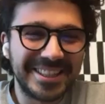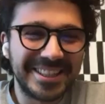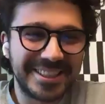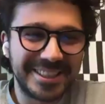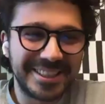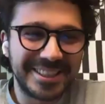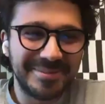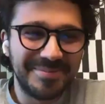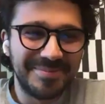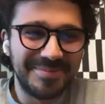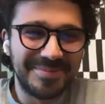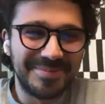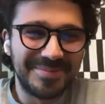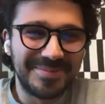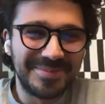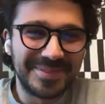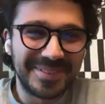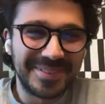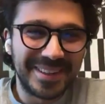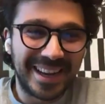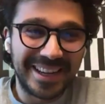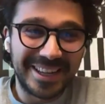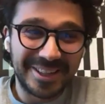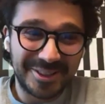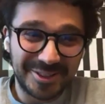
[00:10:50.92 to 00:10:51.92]
I had a dream.
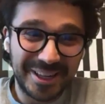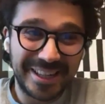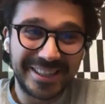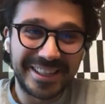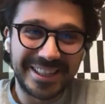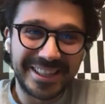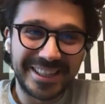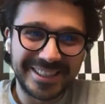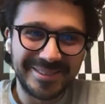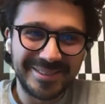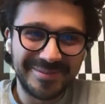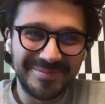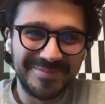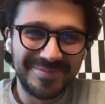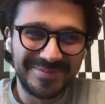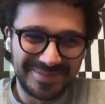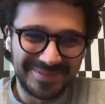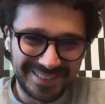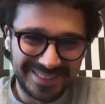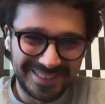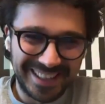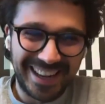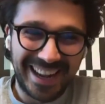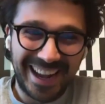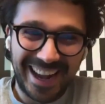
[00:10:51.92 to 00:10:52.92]
I actually had a dream.
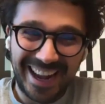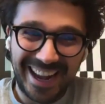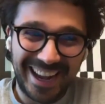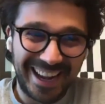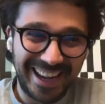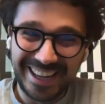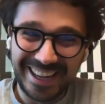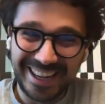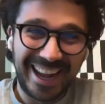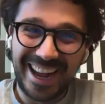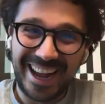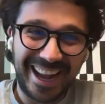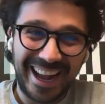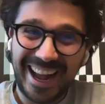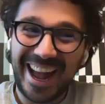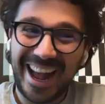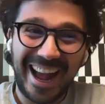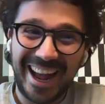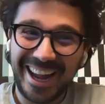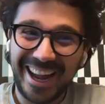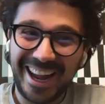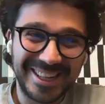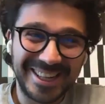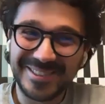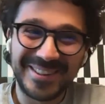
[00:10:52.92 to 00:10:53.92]
I
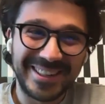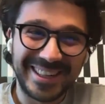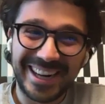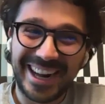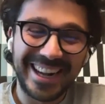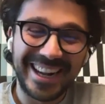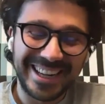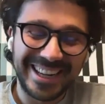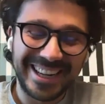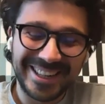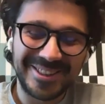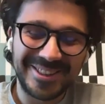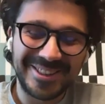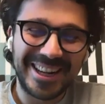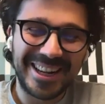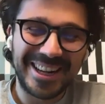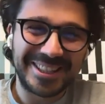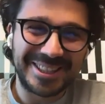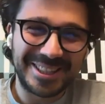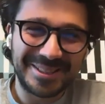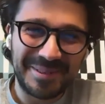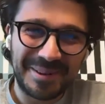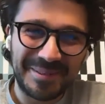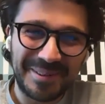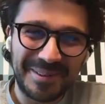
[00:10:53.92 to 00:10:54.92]
swear I
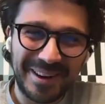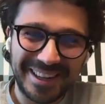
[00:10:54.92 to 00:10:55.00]
actually had a